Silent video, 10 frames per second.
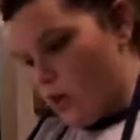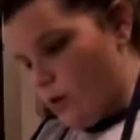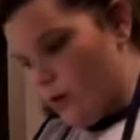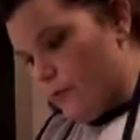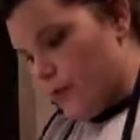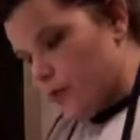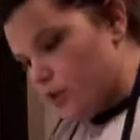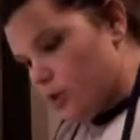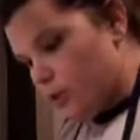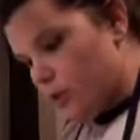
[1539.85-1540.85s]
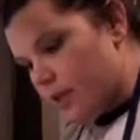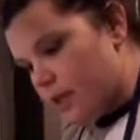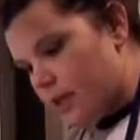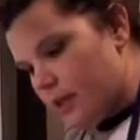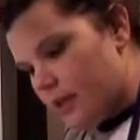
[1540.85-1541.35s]
If it gets too
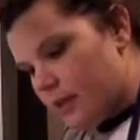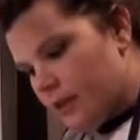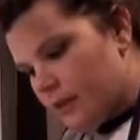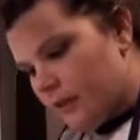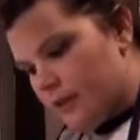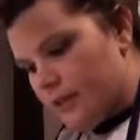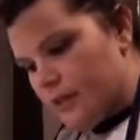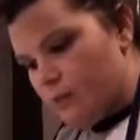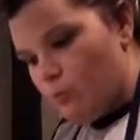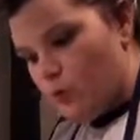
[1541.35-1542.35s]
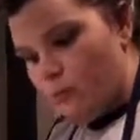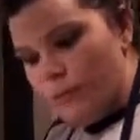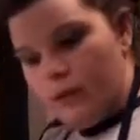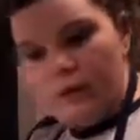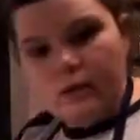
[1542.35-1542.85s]
thick, needs more
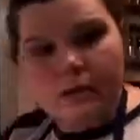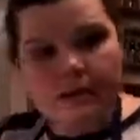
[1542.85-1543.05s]
milk.